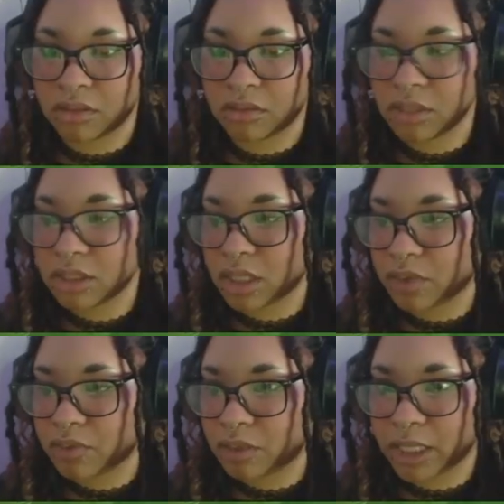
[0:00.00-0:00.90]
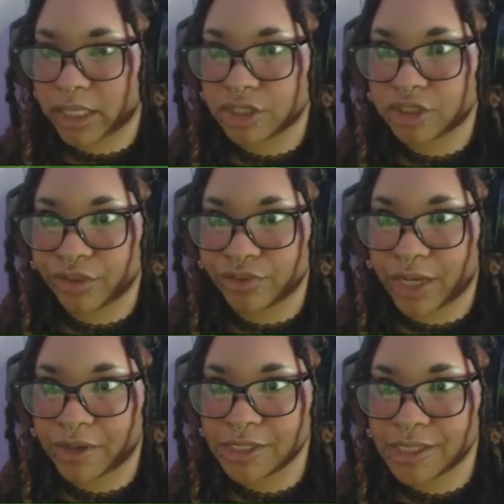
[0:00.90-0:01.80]
that's not really my issue
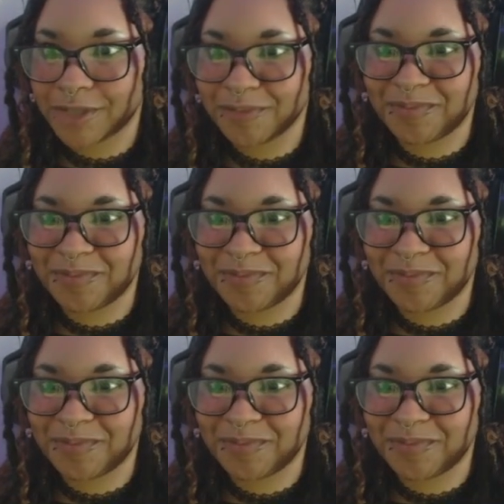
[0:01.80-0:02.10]
now, is it?